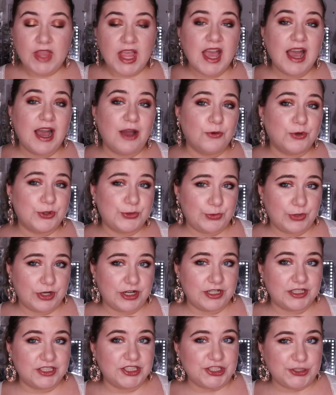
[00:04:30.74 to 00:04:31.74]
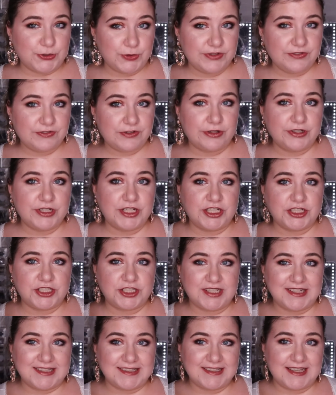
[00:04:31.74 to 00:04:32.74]
I would wear a dewy foundation
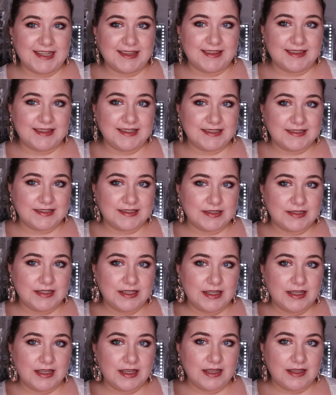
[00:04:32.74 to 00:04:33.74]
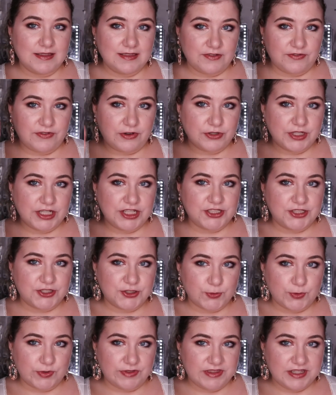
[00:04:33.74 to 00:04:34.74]
and set the
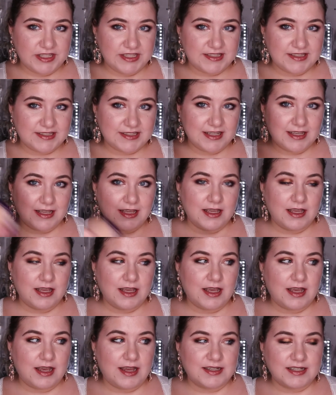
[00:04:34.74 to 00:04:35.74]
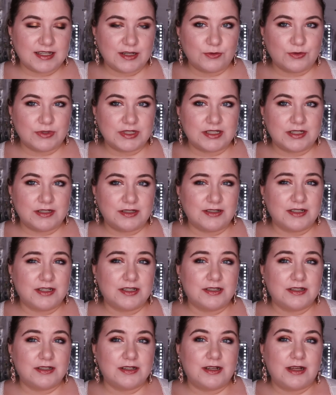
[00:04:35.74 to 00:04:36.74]
foundations with this, and I would
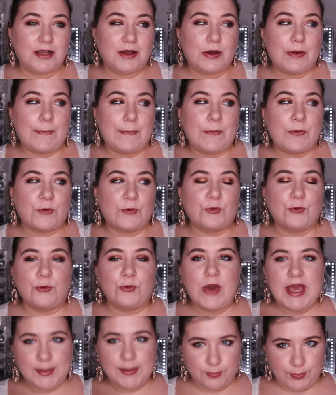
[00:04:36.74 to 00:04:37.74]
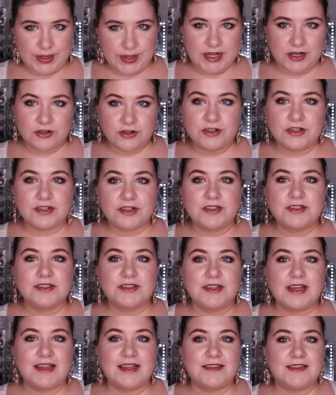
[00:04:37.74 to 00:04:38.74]
look way better
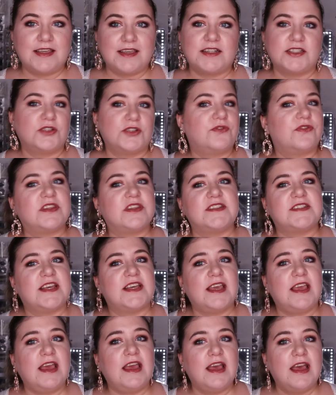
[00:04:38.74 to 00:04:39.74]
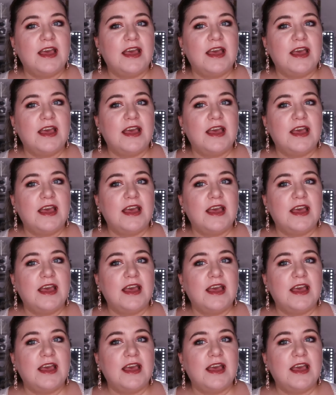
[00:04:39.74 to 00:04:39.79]
at the end of the day